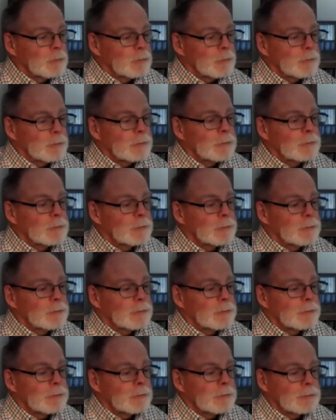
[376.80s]

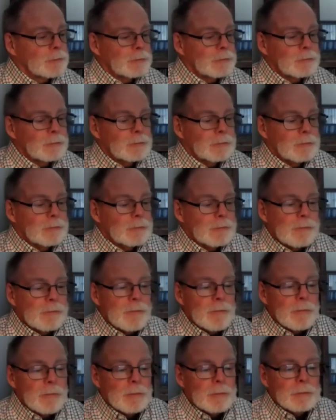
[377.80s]

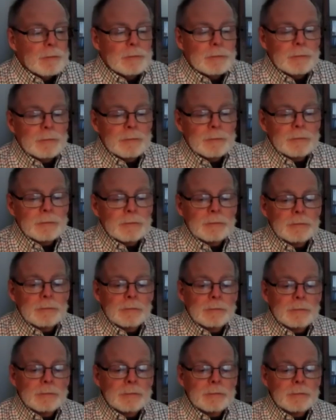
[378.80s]

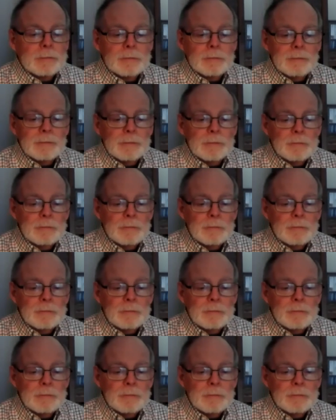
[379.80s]
No words are spoken by the person on screen.